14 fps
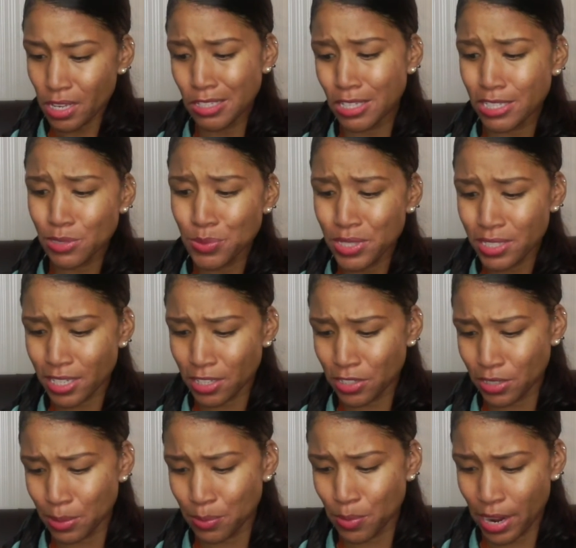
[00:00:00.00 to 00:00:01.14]
I just want to tell
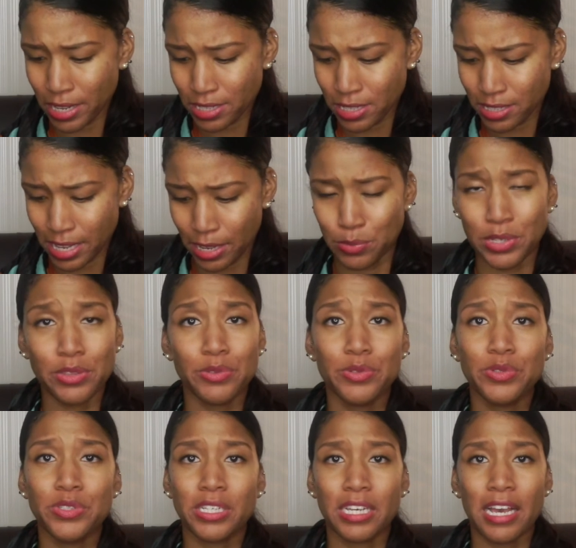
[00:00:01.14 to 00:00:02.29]
you the process I went
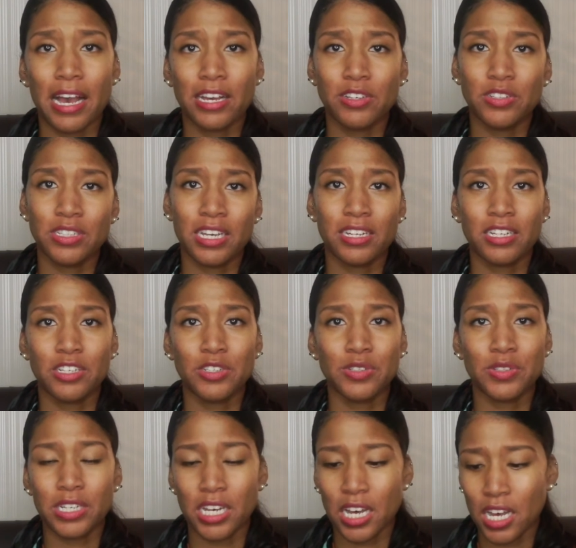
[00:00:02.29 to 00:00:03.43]
through to get Accutane in
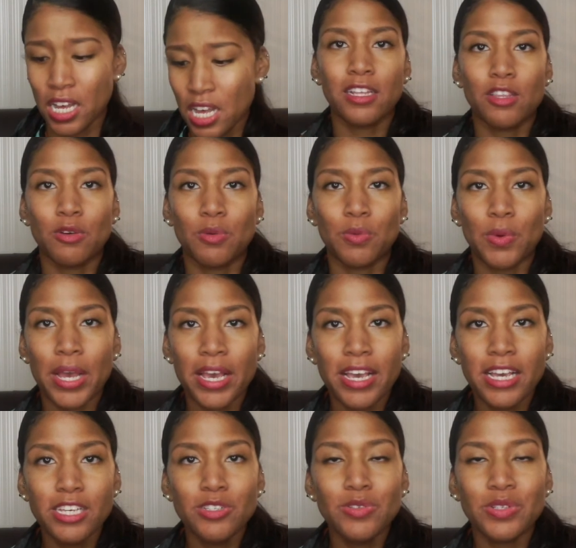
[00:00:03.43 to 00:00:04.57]
Korea. The
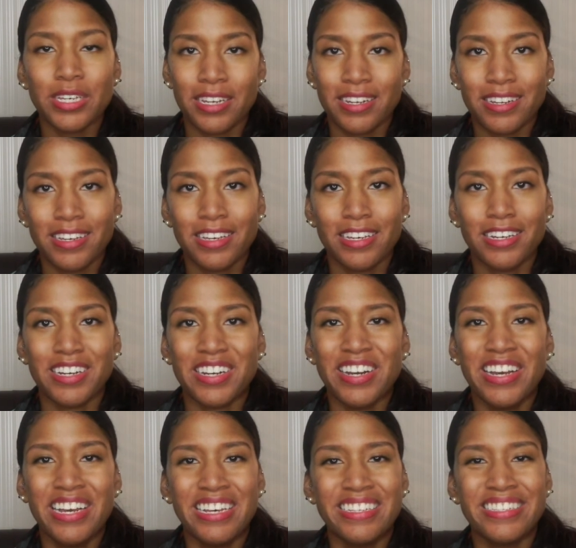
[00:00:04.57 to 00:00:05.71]
way you get it here
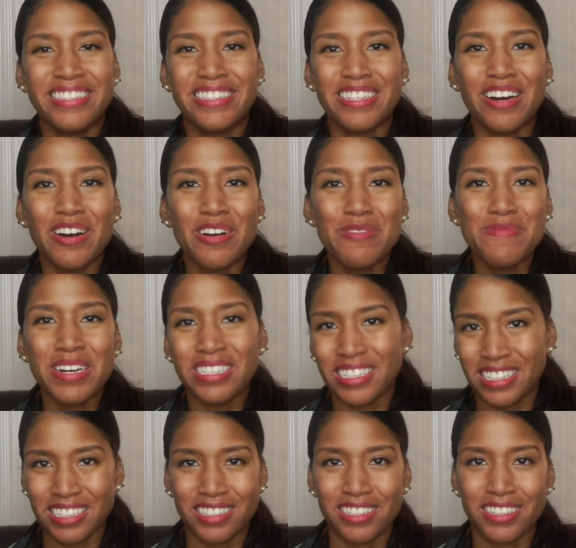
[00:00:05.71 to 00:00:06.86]
is so much
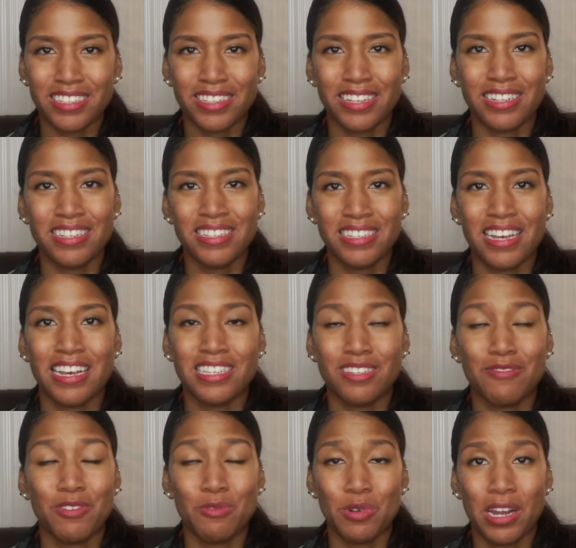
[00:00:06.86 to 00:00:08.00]
easier than the States, or
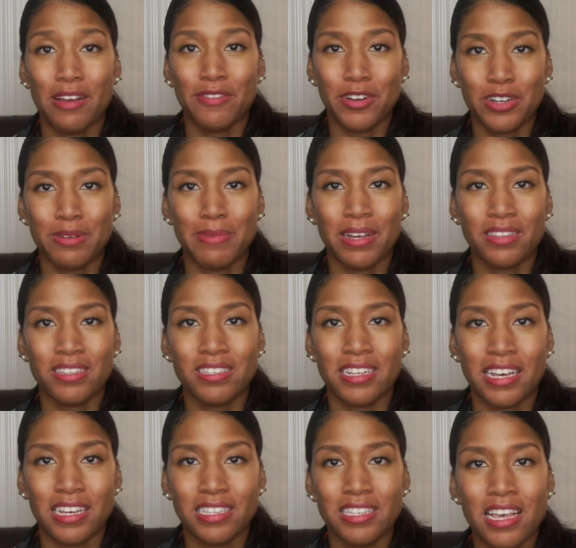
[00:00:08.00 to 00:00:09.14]
from what I've heard about the
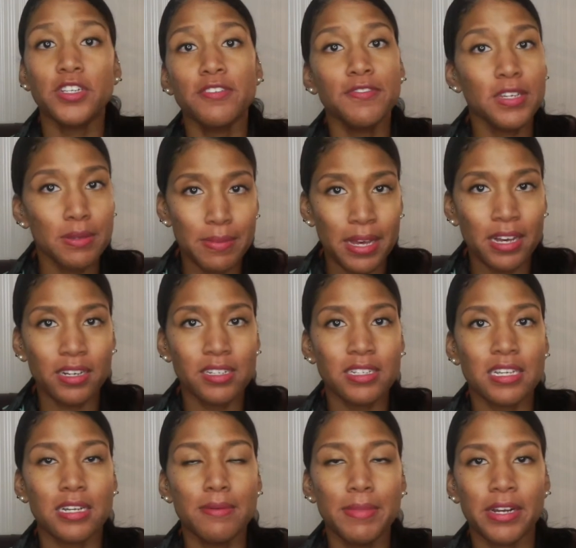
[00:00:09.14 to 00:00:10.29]
States. For the females
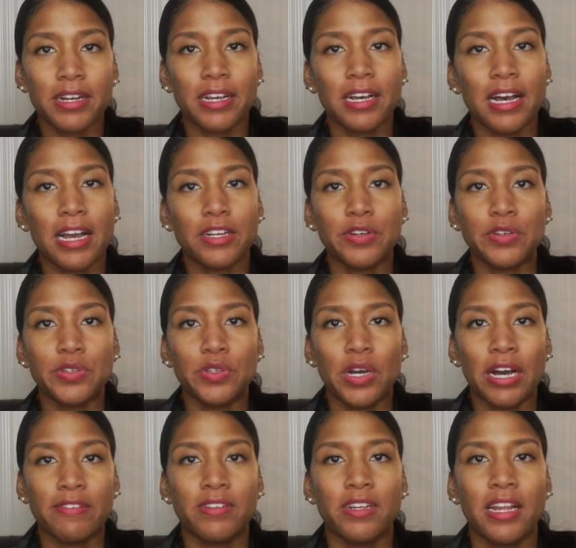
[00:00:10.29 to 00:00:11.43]
in America, I know you
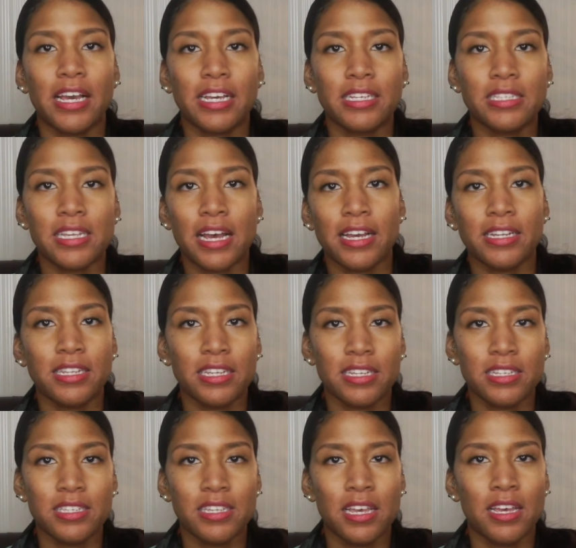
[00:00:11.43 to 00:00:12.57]
have to like sign
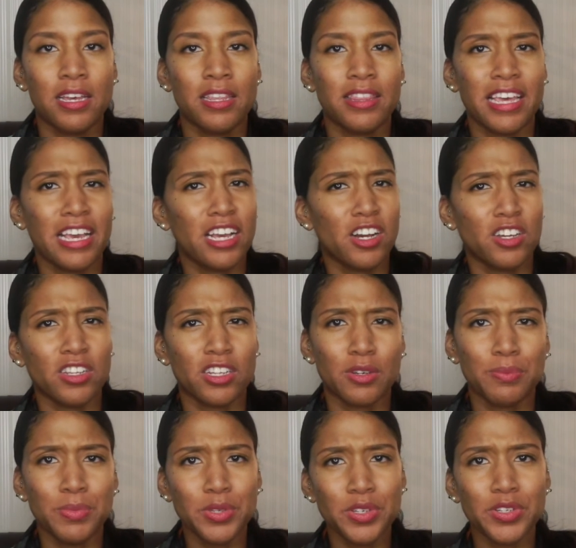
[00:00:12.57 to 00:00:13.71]
this thing on the
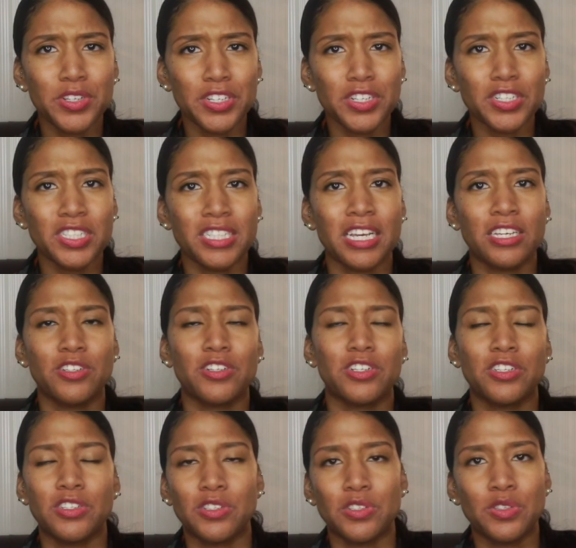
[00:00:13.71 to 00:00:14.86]
computer saying you're
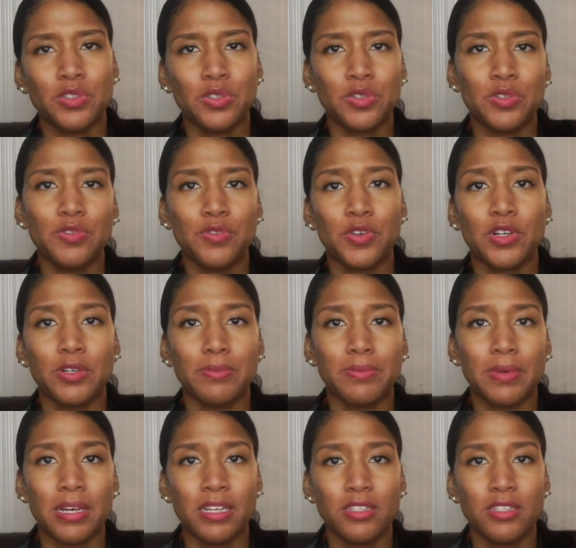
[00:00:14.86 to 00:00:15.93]
going to use two forms